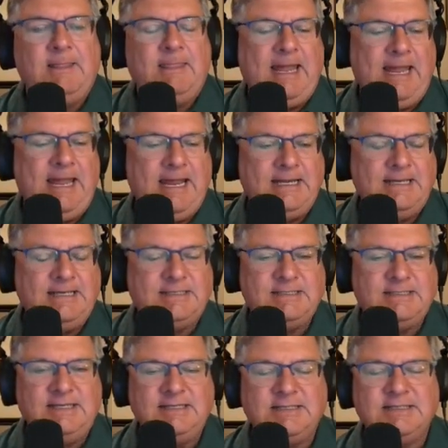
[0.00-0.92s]
And
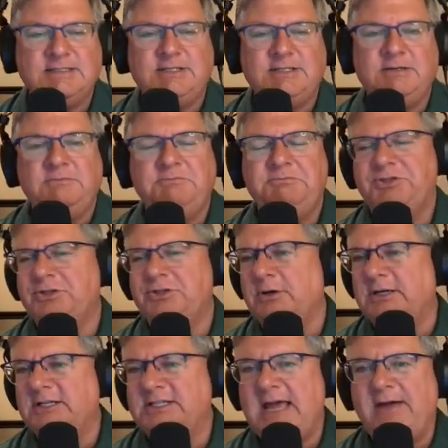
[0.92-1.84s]
it's
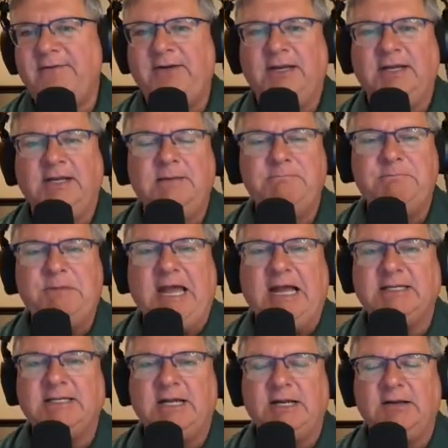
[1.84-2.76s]
sure it's having an
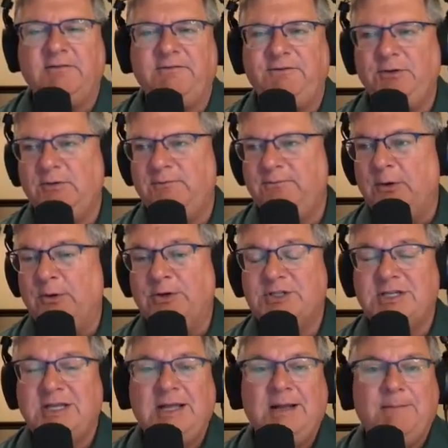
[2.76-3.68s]
impact on a few
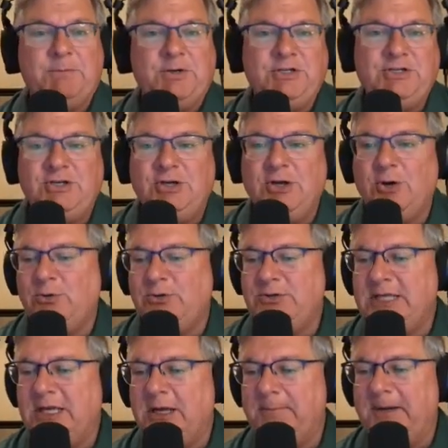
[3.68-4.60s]
folks, but you know
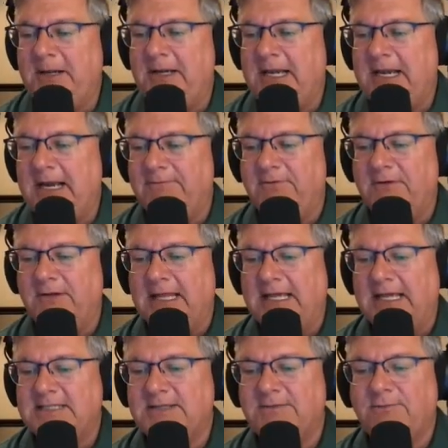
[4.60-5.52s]
who's helping it have
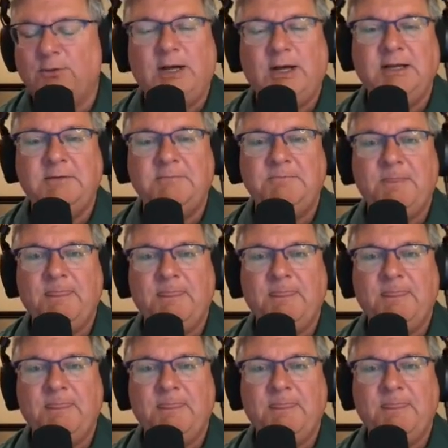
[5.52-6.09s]
less of one?